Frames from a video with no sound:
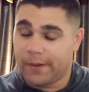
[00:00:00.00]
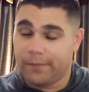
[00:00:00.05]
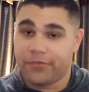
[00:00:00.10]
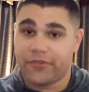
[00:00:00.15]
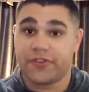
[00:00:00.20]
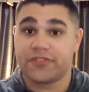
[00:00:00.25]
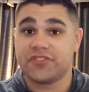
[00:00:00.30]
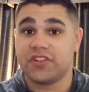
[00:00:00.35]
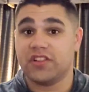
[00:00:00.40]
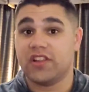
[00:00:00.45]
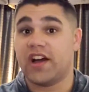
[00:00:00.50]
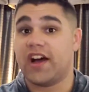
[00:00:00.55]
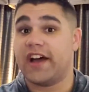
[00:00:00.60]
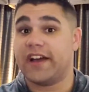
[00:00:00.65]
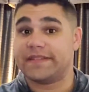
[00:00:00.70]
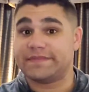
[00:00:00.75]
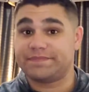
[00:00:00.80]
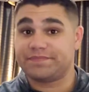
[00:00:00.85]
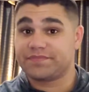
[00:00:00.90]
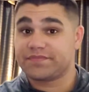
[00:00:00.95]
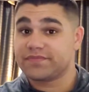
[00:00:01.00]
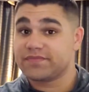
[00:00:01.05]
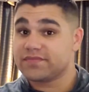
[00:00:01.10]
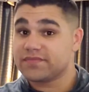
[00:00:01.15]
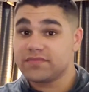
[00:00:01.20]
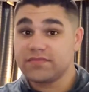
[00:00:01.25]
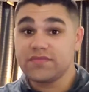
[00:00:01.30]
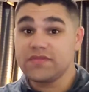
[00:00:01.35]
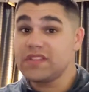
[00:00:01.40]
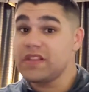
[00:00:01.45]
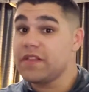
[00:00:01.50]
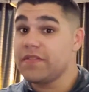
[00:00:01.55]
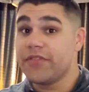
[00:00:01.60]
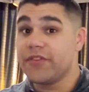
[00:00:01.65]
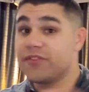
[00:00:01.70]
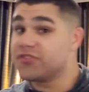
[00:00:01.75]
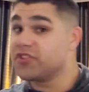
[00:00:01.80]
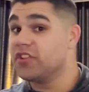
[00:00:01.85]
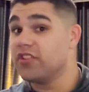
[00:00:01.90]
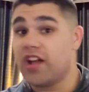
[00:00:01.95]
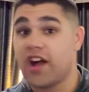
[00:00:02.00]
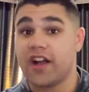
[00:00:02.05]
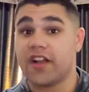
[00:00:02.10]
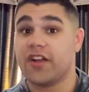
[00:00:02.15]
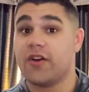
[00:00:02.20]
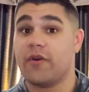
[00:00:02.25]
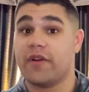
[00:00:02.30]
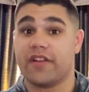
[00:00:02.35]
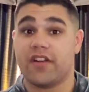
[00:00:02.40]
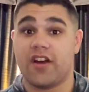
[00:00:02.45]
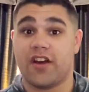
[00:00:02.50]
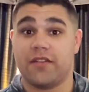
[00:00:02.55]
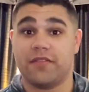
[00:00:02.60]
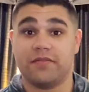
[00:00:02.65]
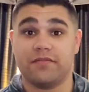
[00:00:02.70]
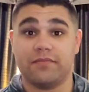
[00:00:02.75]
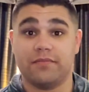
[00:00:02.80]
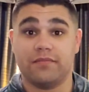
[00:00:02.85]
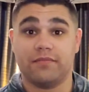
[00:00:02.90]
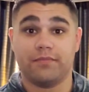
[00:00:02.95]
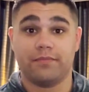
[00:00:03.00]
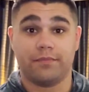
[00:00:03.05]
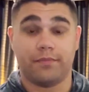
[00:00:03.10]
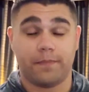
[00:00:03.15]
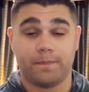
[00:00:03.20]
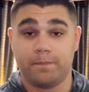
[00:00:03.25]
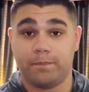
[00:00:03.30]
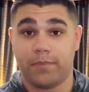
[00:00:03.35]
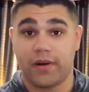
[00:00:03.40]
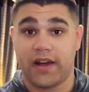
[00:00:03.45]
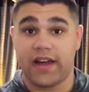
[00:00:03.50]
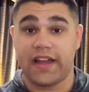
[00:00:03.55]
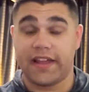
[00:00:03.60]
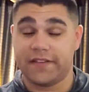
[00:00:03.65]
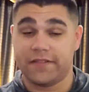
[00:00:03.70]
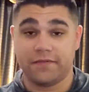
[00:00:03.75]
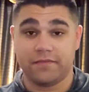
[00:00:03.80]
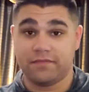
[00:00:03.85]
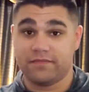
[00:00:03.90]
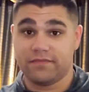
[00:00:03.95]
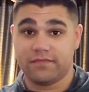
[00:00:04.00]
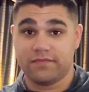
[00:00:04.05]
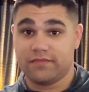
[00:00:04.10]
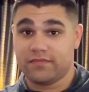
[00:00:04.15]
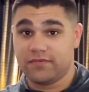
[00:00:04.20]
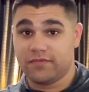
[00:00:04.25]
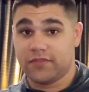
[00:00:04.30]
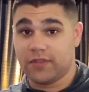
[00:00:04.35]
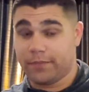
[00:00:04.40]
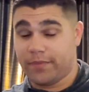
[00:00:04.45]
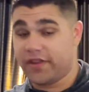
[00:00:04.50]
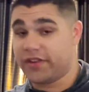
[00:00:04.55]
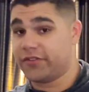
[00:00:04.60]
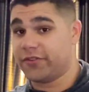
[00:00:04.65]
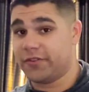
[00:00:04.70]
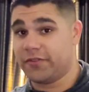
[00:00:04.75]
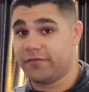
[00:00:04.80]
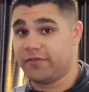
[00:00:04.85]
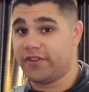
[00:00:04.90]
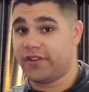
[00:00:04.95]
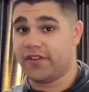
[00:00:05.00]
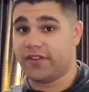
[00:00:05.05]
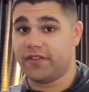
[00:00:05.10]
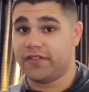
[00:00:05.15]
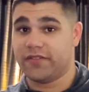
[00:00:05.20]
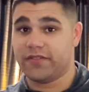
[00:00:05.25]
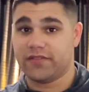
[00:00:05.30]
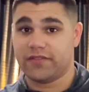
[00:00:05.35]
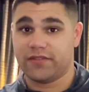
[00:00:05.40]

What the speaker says: There's a lot going on behind the picture of the video.